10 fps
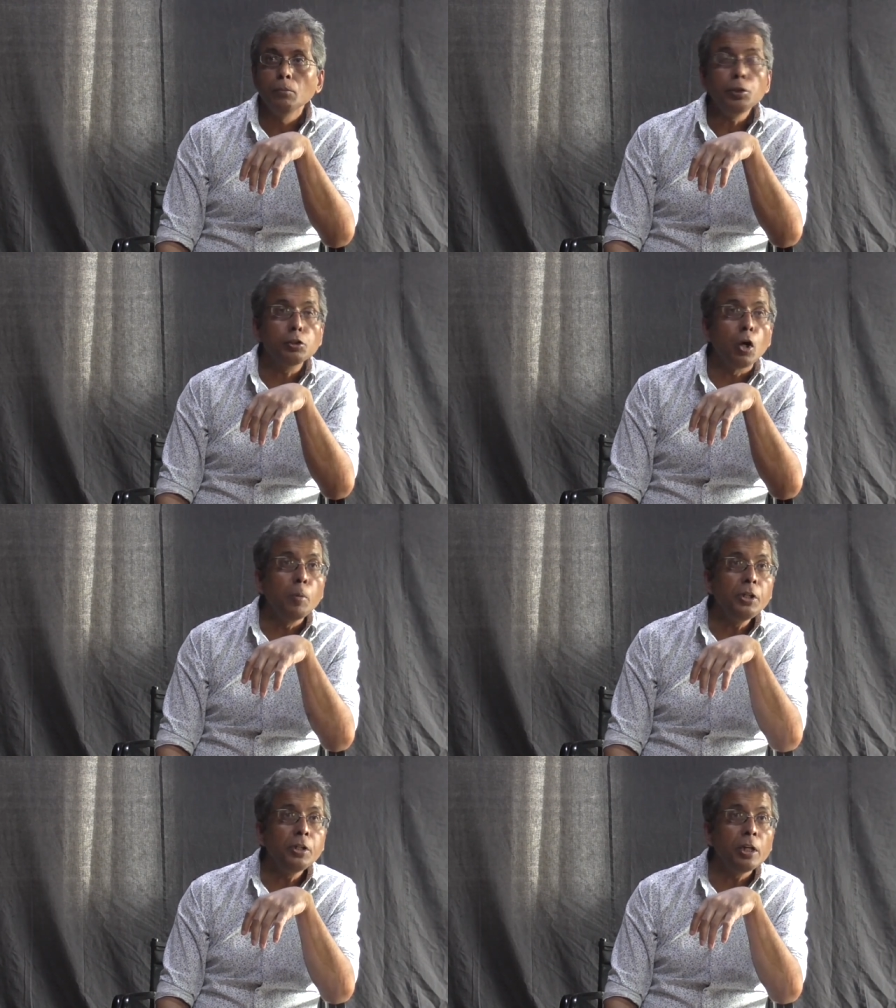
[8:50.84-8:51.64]
This
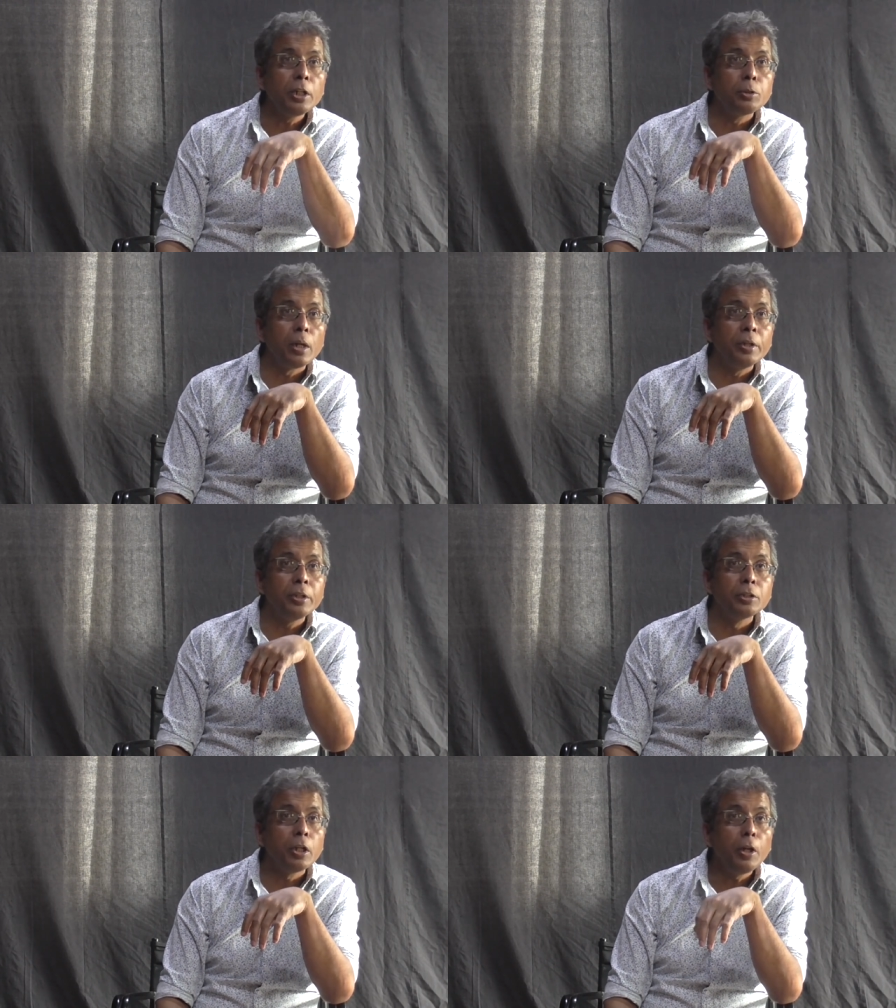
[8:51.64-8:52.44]
common
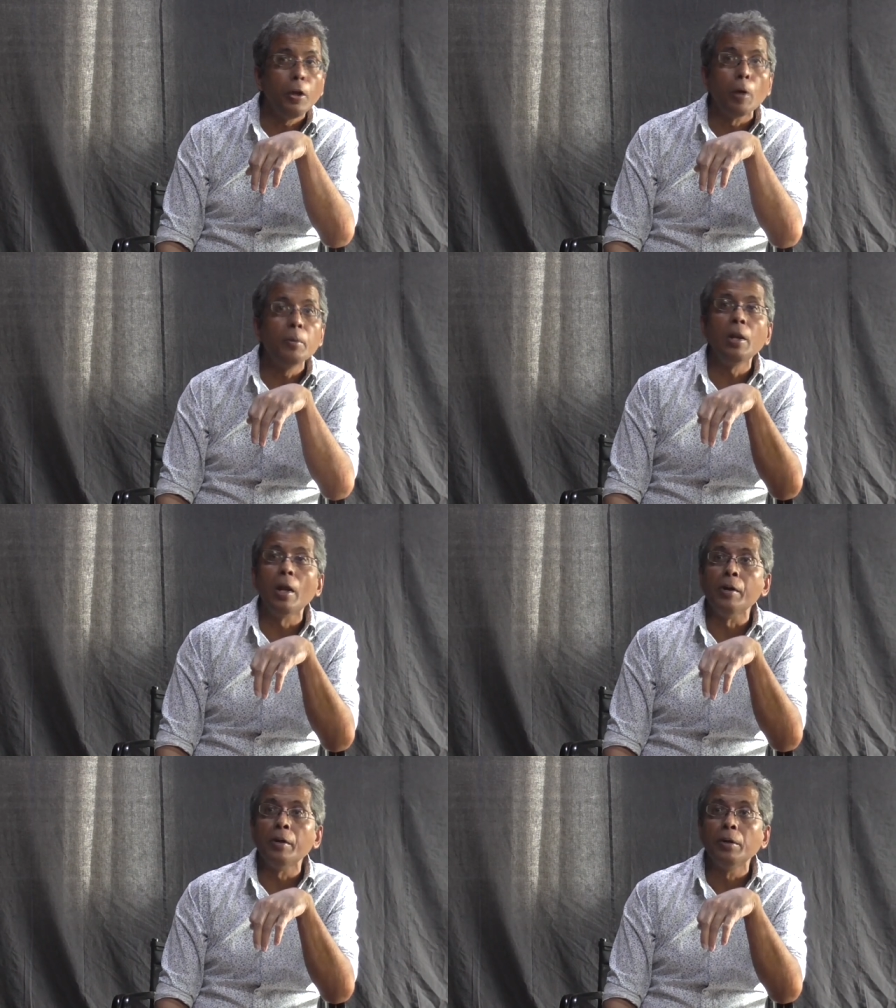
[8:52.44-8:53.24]
intellectuality is not a
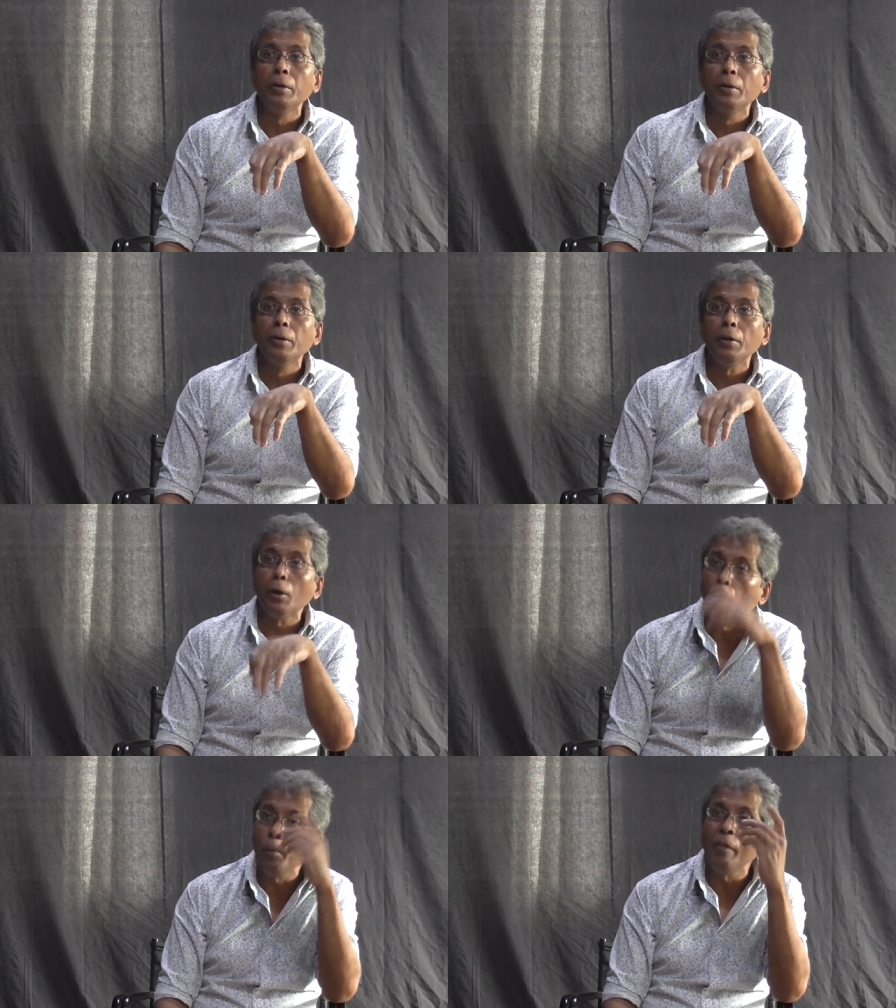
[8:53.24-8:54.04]
nominal idea
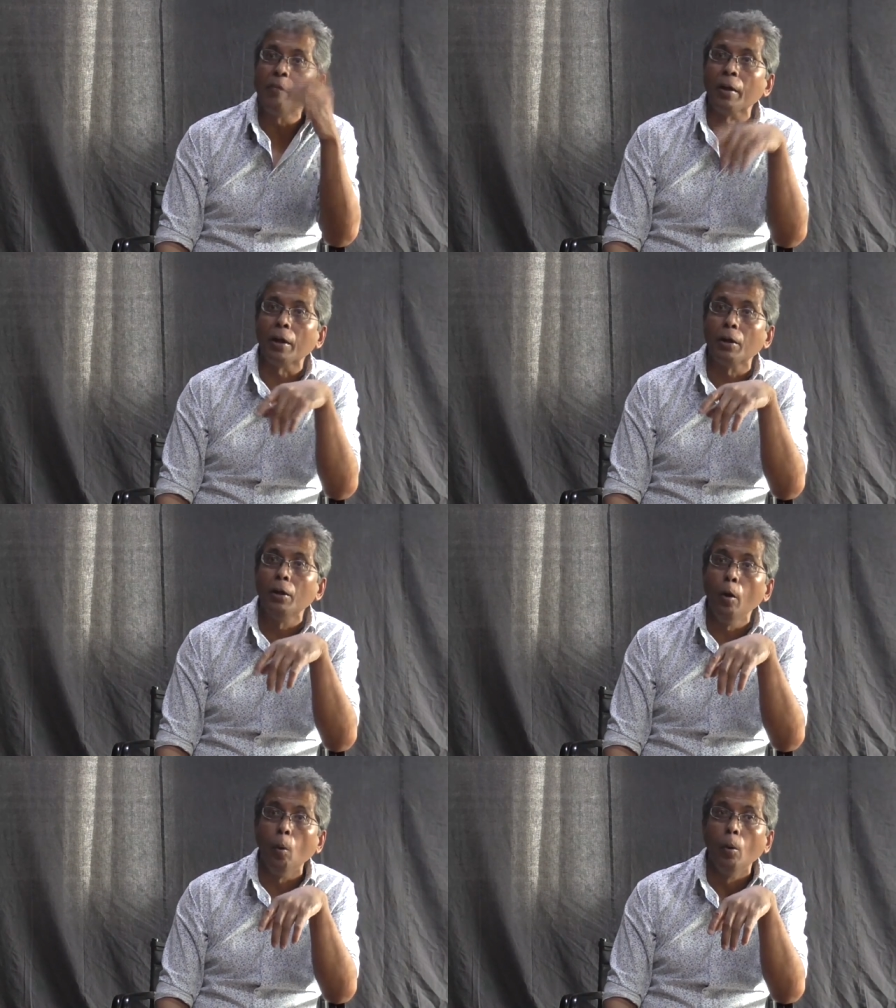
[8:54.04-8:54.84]
that all men think.
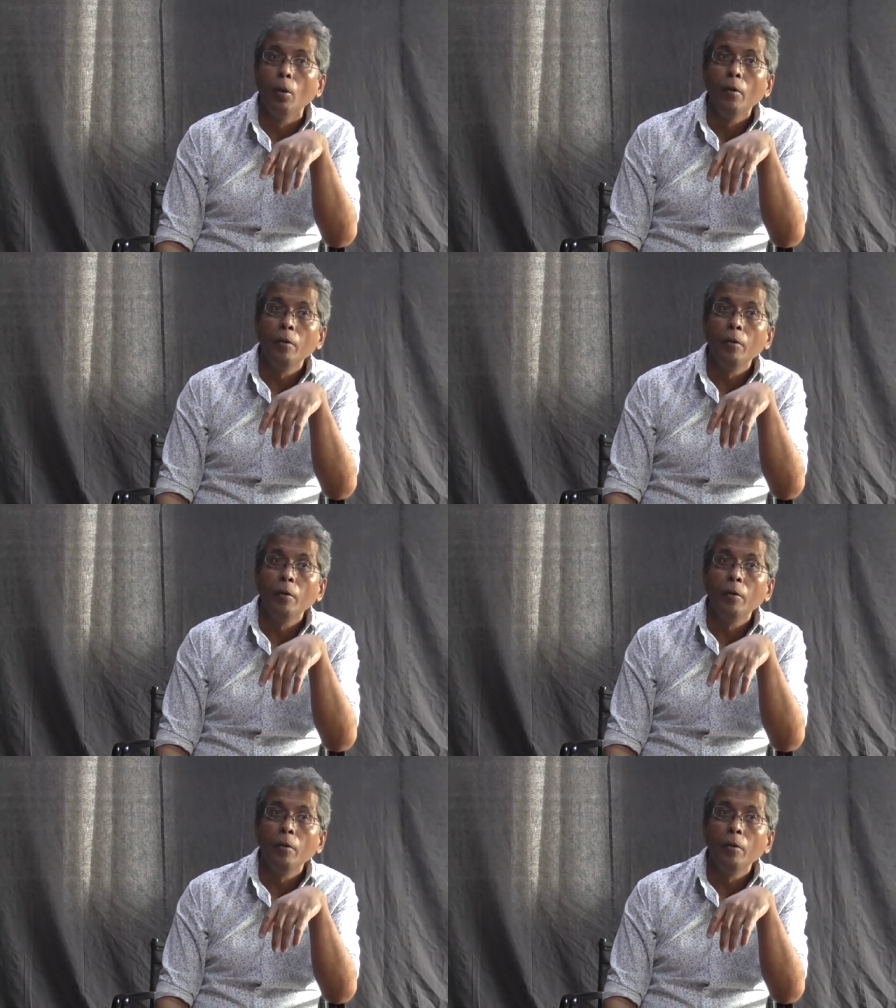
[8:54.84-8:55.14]
No.